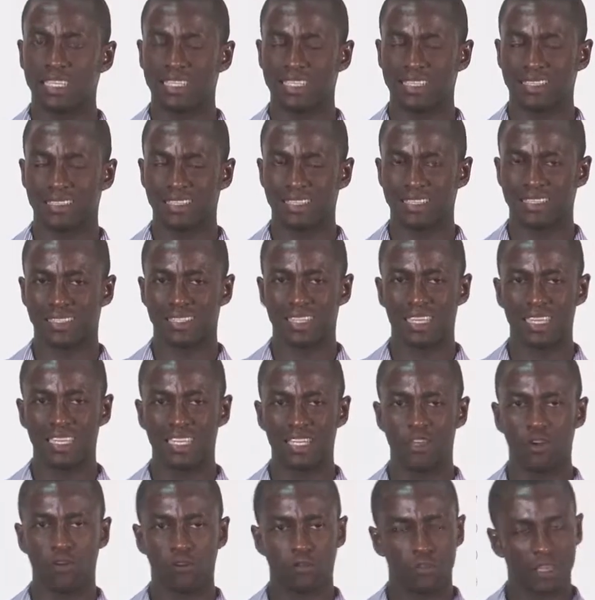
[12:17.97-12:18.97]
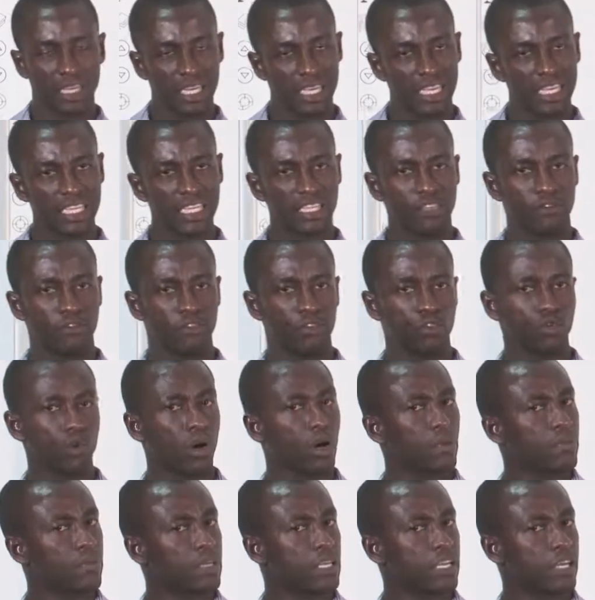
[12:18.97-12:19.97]
it is the study of
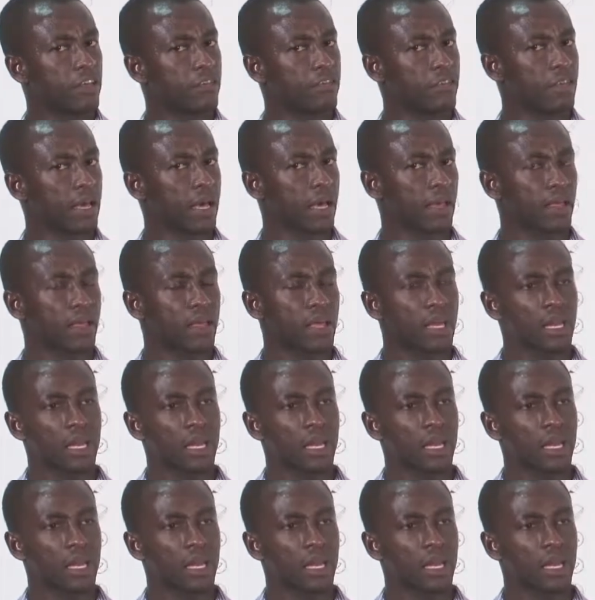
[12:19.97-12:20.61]
individual behavior.